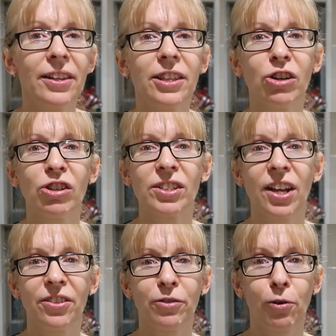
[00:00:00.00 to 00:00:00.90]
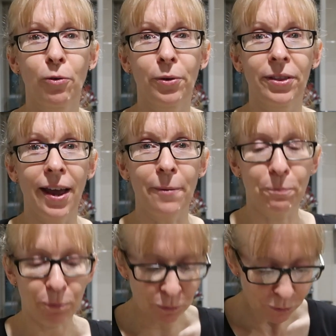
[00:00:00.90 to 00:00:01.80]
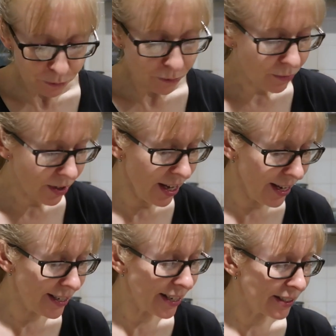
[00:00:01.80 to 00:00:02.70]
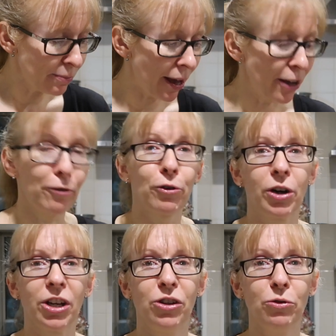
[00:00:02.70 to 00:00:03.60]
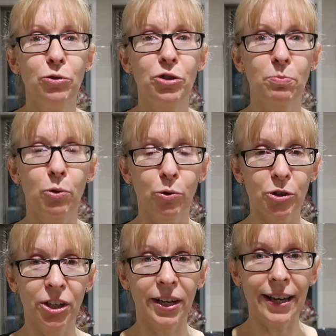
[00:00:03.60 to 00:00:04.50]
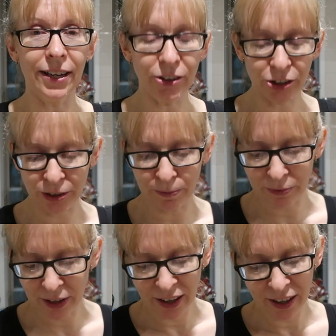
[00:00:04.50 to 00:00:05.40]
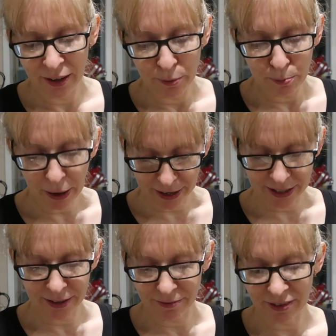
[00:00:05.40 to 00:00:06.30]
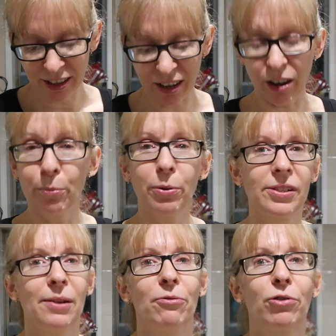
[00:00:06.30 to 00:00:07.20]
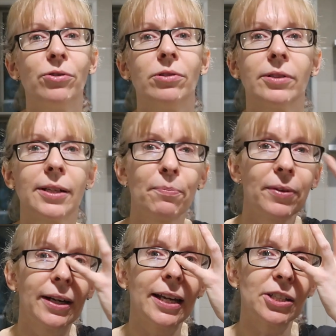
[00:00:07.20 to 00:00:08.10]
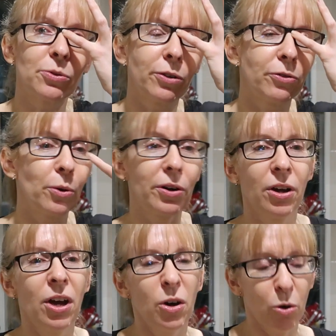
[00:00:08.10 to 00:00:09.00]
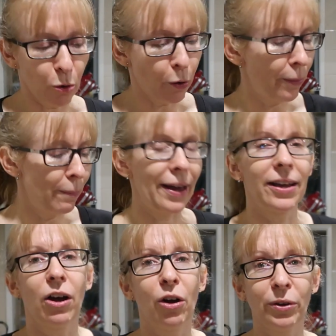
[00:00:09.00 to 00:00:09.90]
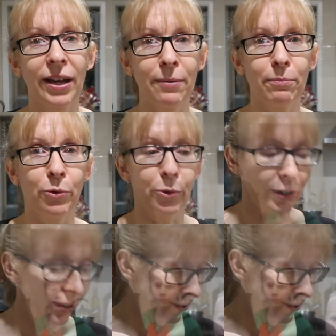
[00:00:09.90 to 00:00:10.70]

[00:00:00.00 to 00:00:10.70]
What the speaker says: There is nothing wrong with that. It doesn't make for a huge portion each, but, put some fruit or something next to it if you want, or make a whole heap more.